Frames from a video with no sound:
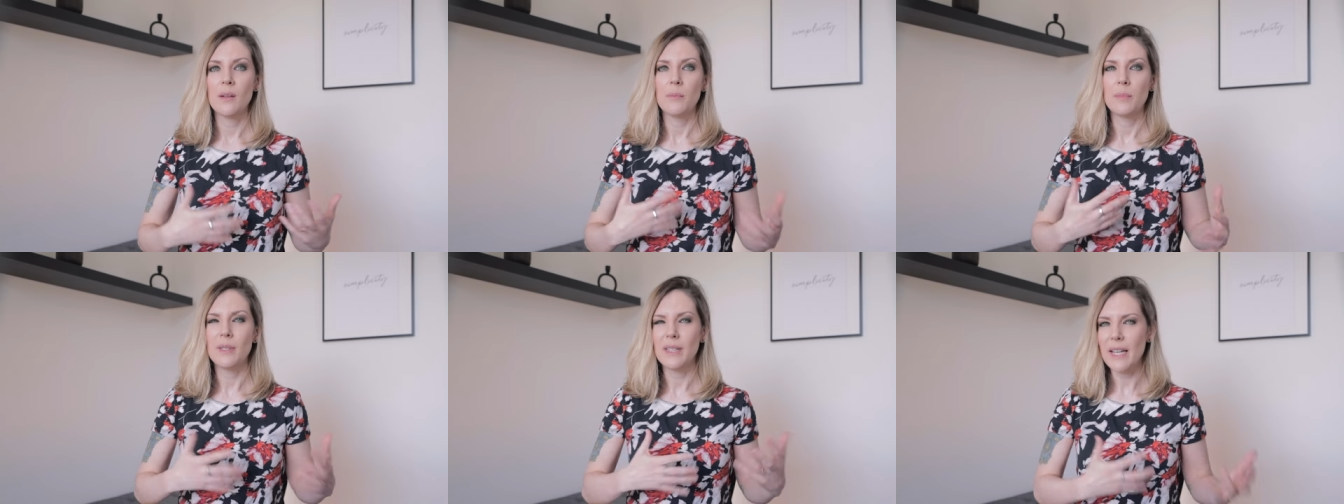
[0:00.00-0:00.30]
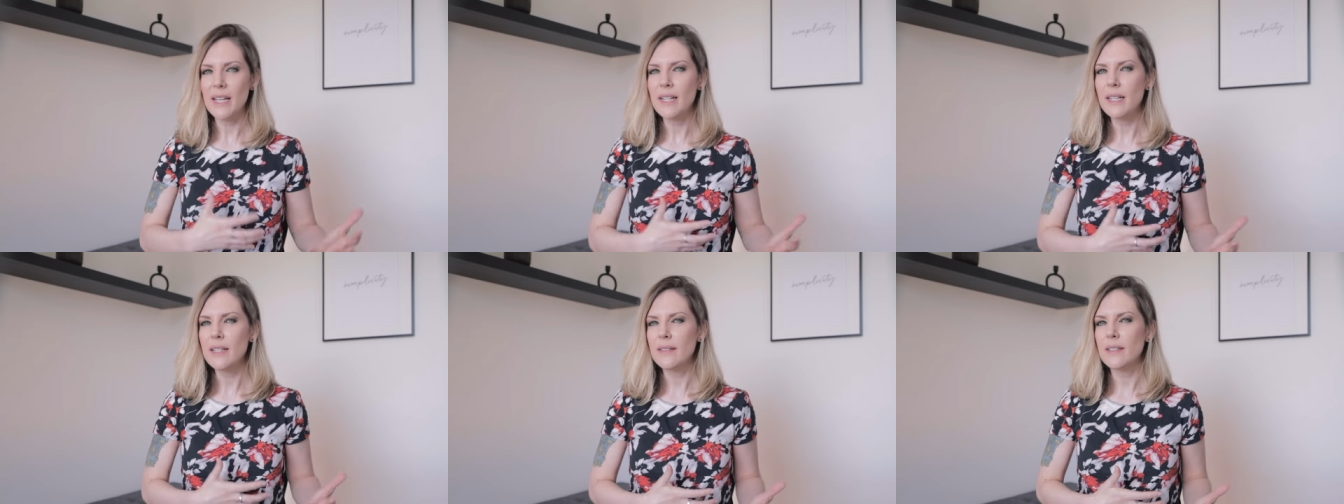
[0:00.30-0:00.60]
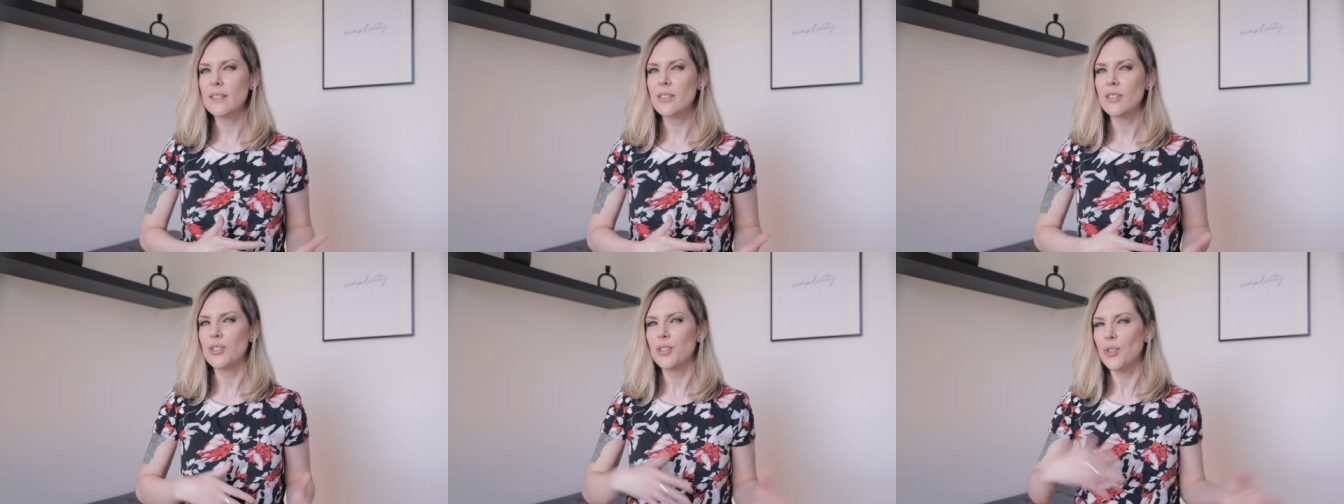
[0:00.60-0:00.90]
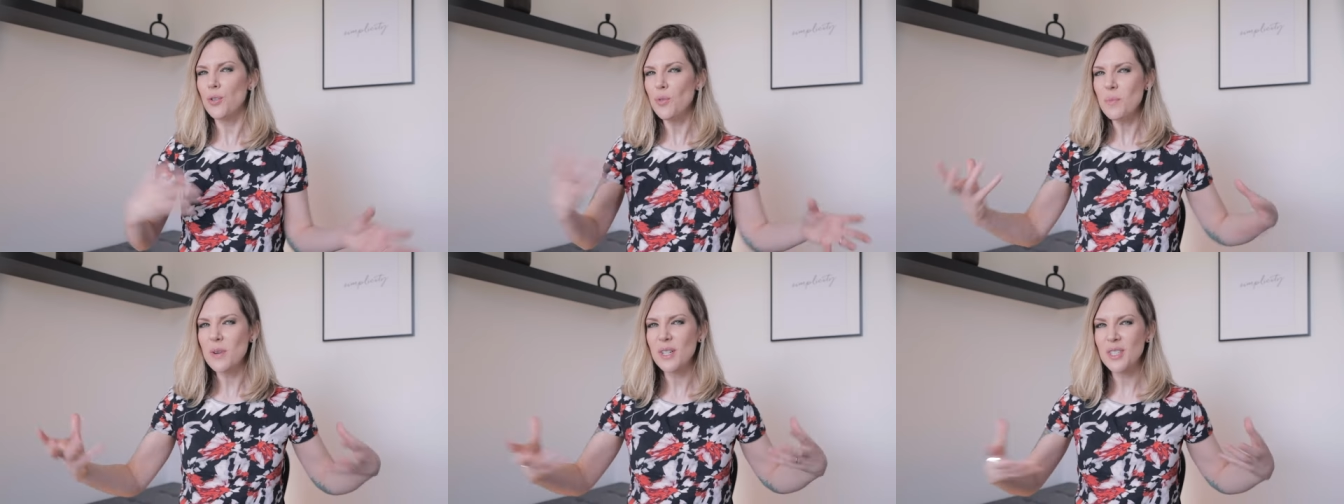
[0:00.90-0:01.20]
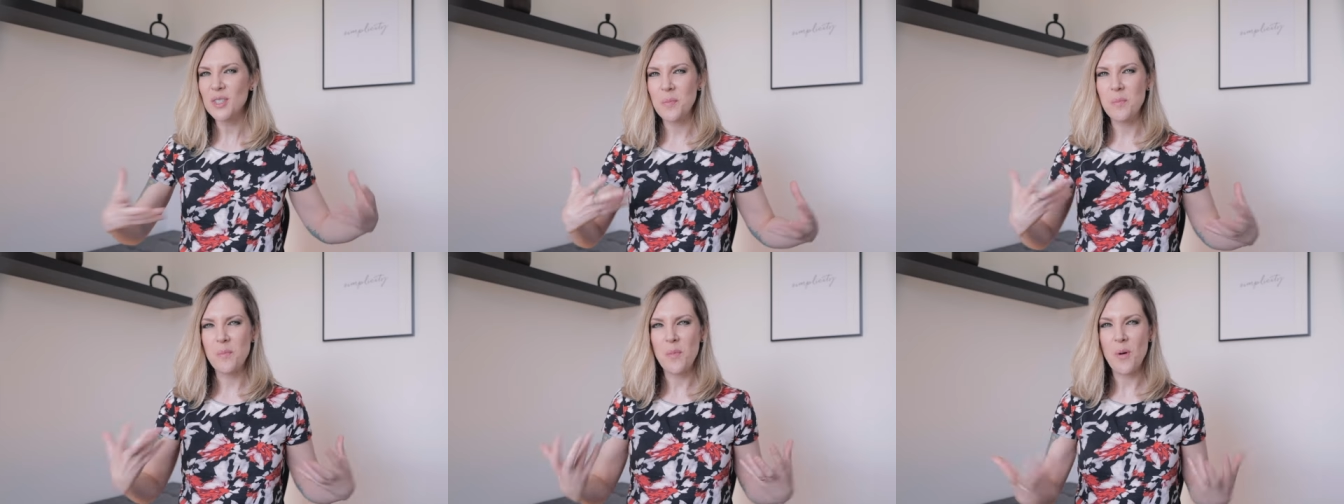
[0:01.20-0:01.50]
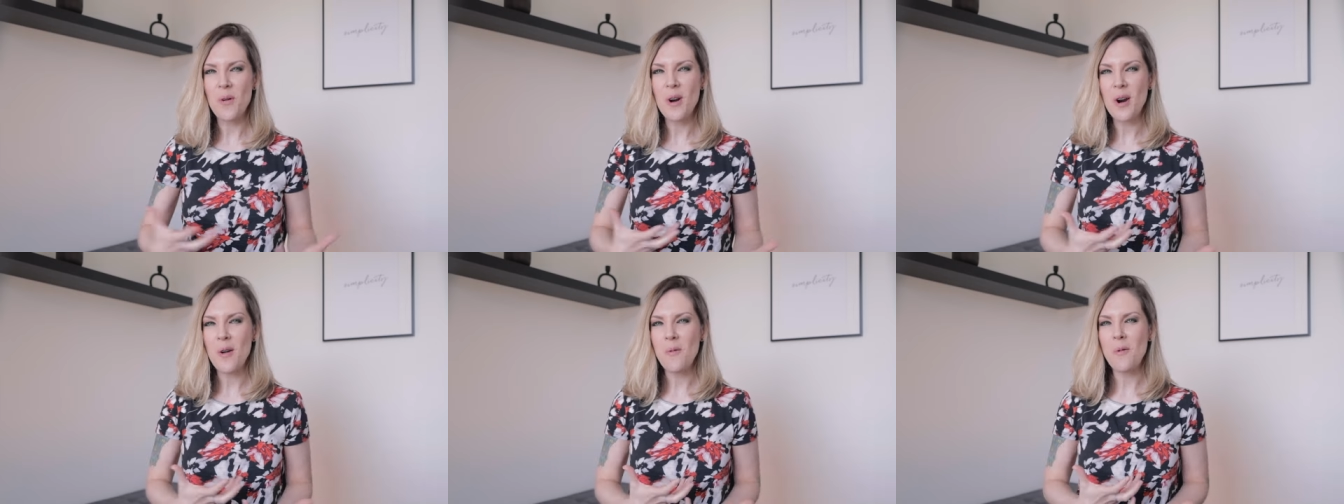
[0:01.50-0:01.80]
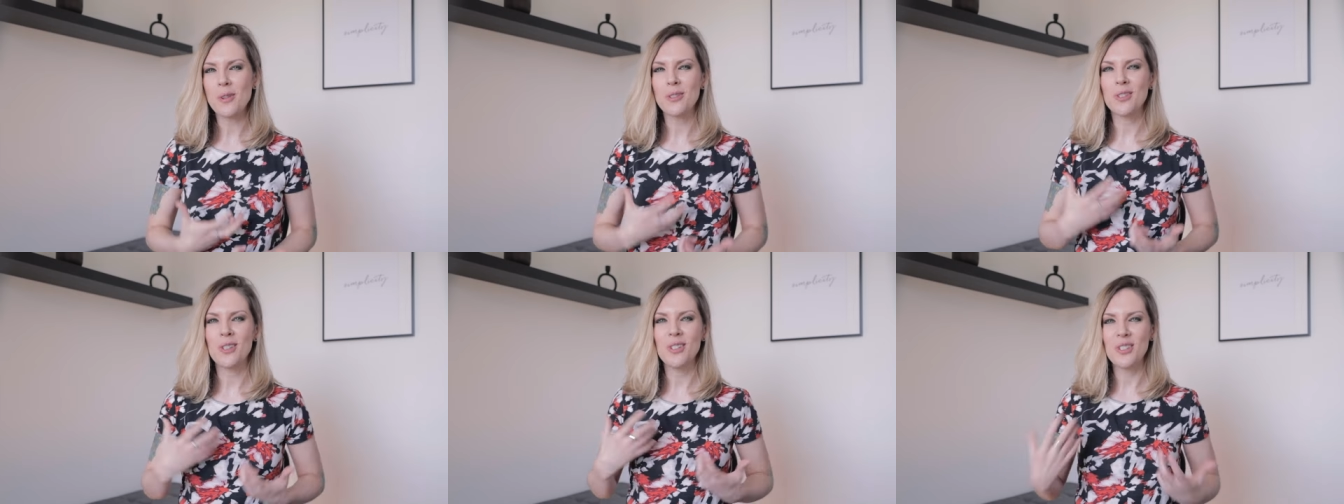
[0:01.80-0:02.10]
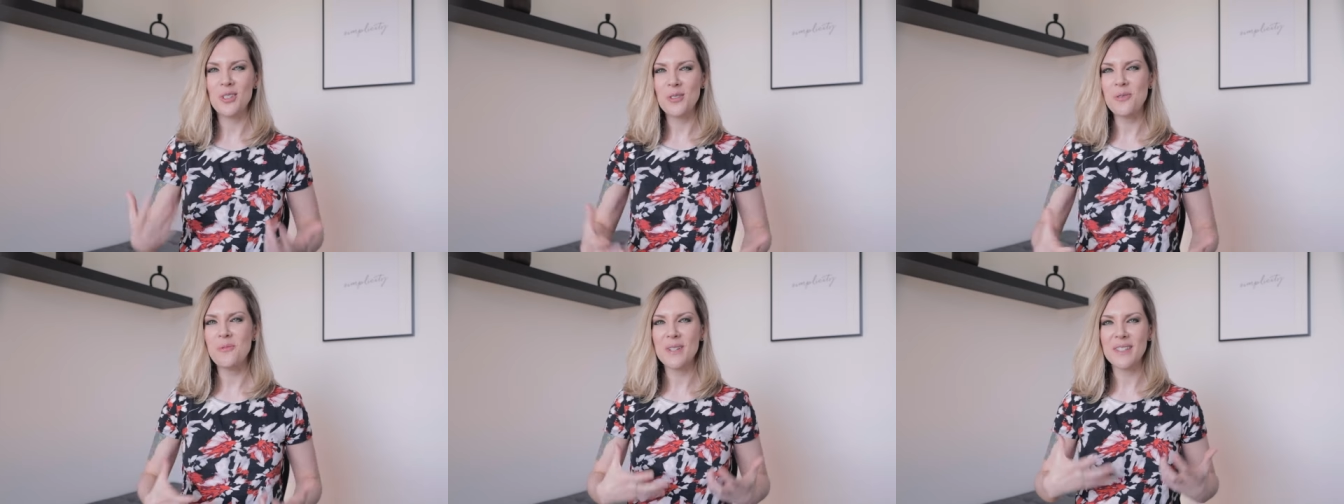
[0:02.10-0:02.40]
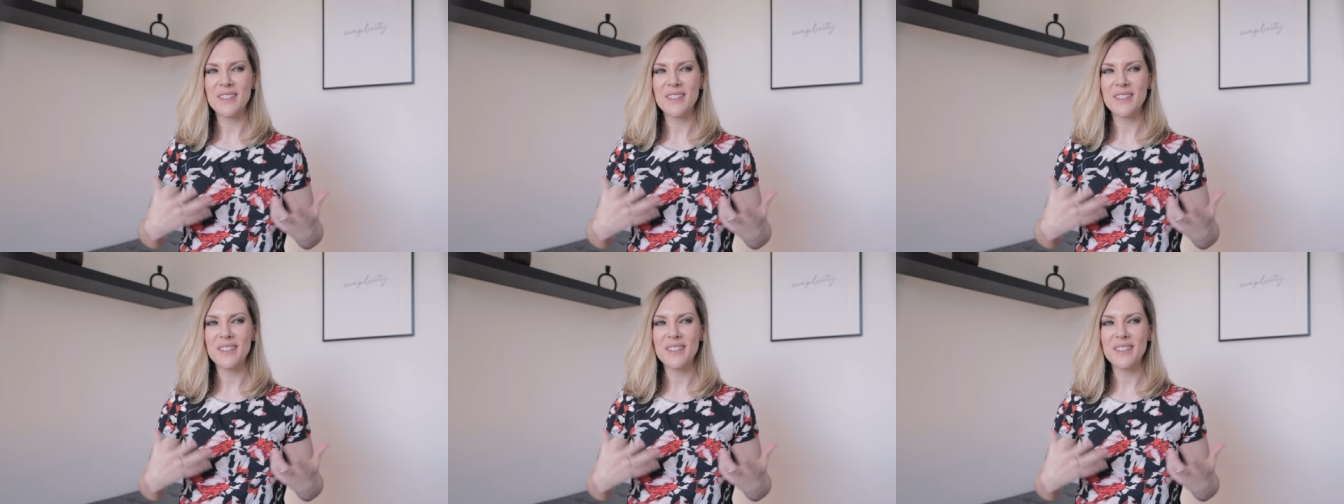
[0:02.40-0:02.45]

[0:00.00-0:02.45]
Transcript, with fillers: but lately there's so much more I want to do